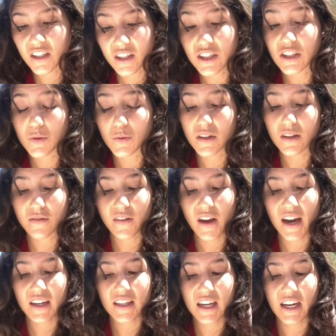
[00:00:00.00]
to do with the
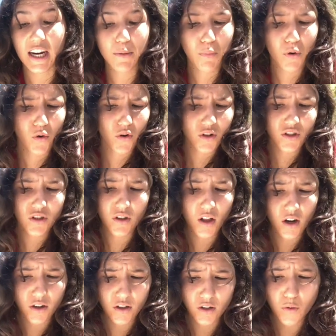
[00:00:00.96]
fact that I pour
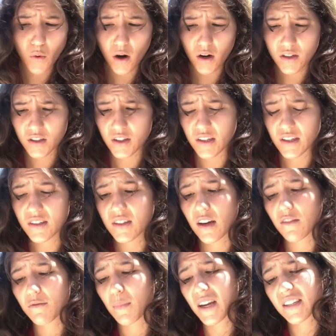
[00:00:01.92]
large quantities
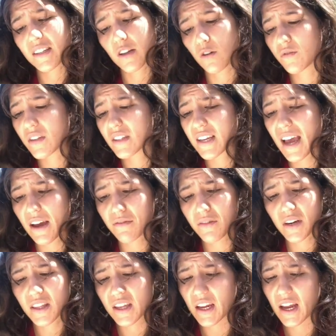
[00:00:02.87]
of myself into
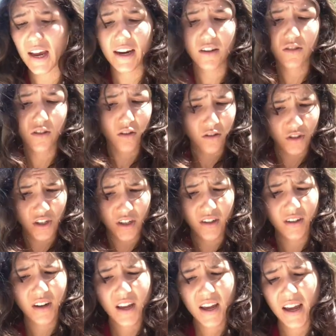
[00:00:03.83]
everything I indulge
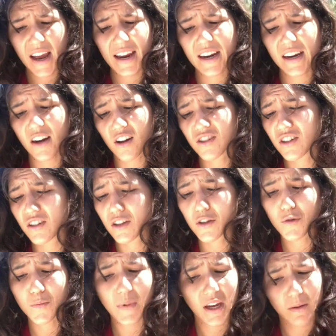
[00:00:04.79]
in. I cannot
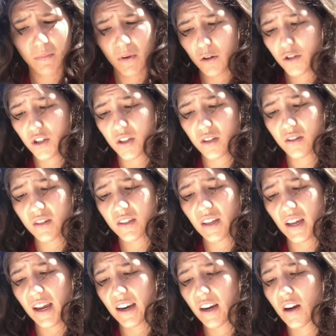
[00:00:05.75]
dilute my emotions.
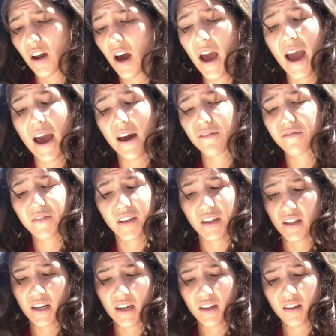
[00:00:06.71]
I cannot half
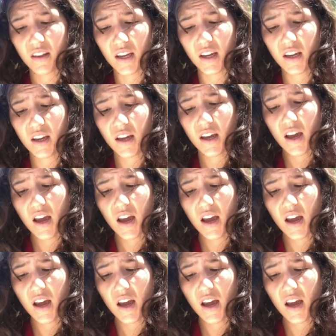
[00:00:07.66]
feel anything.